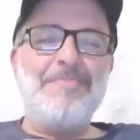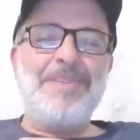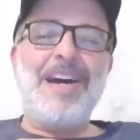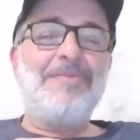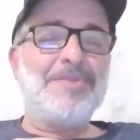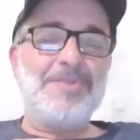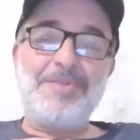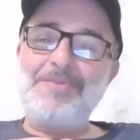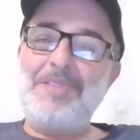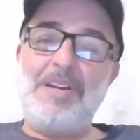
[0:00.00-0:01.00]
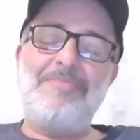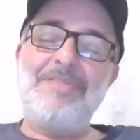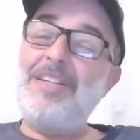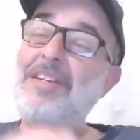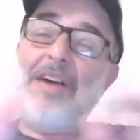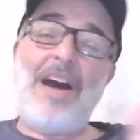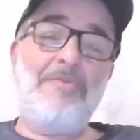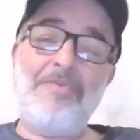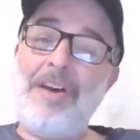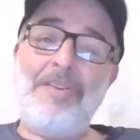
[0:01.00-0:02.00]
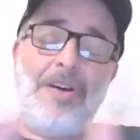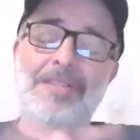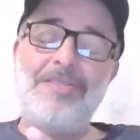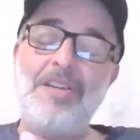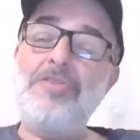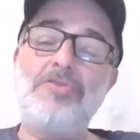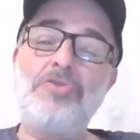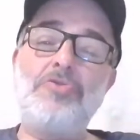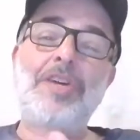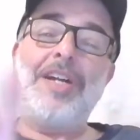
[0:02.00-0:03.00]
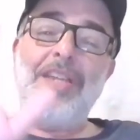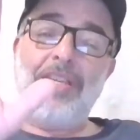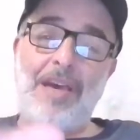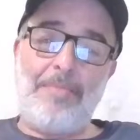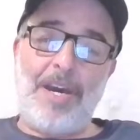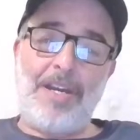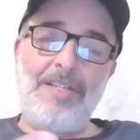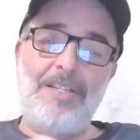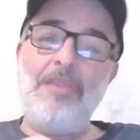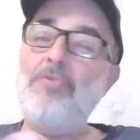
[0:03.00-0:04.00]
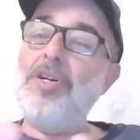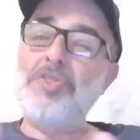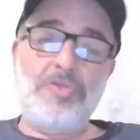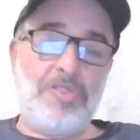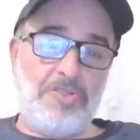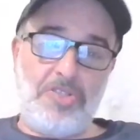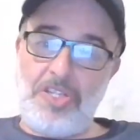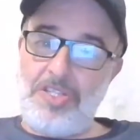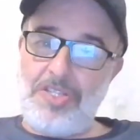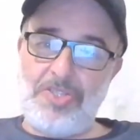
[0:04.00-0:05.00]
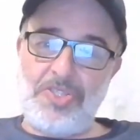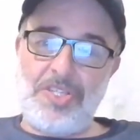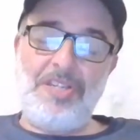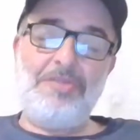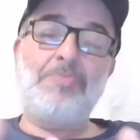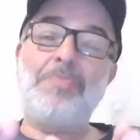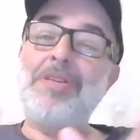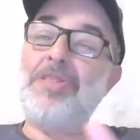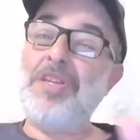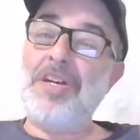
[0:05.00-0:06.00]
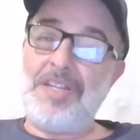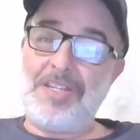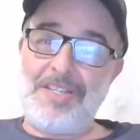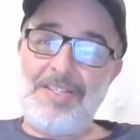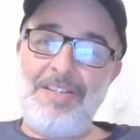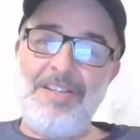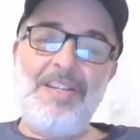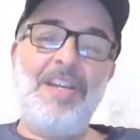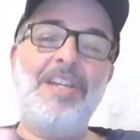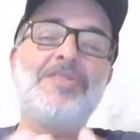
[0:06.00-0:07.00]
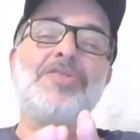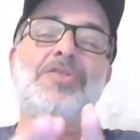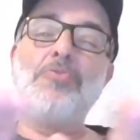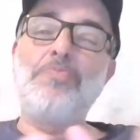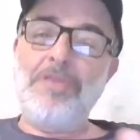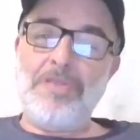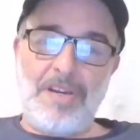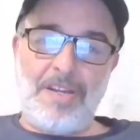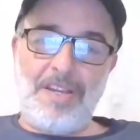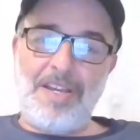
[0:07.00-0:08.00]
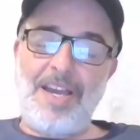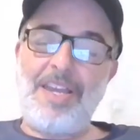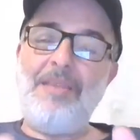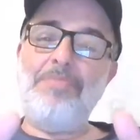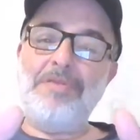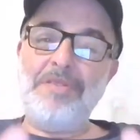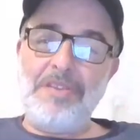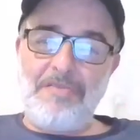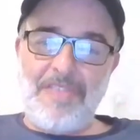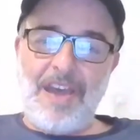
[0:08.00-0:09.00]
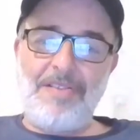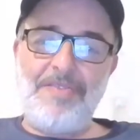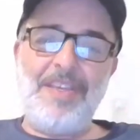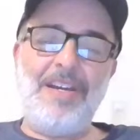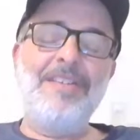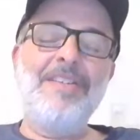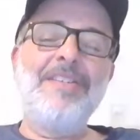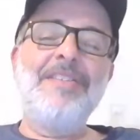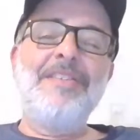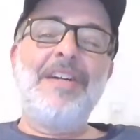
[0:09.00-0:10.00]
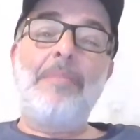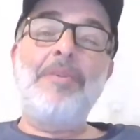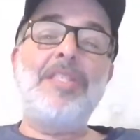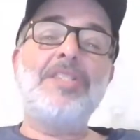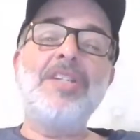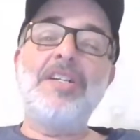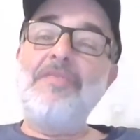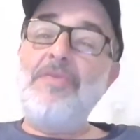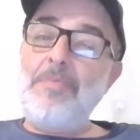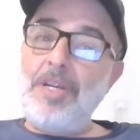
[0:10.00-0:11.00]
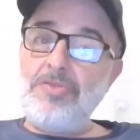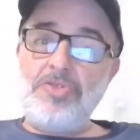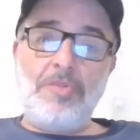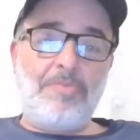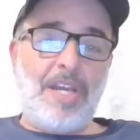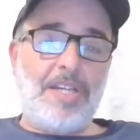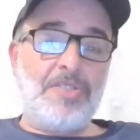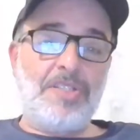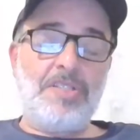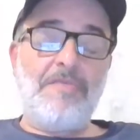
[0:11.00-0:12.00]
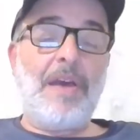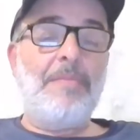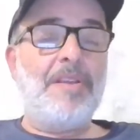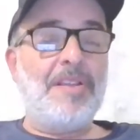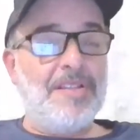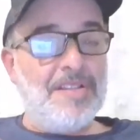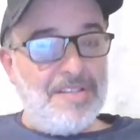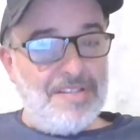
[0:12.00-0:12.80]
but that was I don't tell you the truth, I take that back. It wasn't ingenious. It's pathetic. It's so pathetic. I can't believe that I mean, that's not even mental gymnastics. I mean,